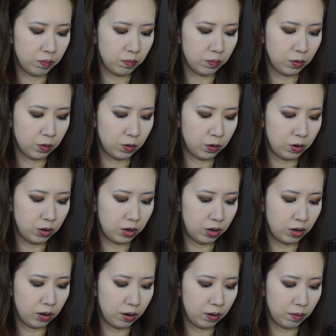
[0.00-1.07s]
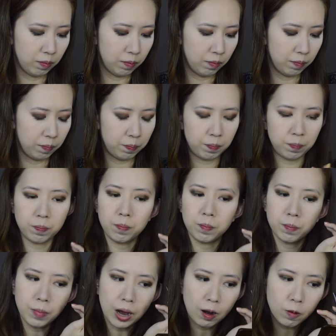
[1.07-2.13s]
more
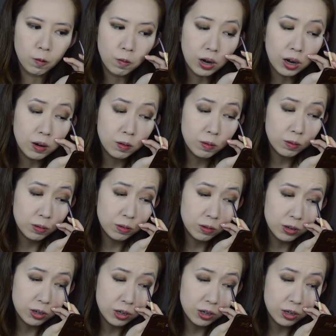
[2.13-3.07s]
bow wow to the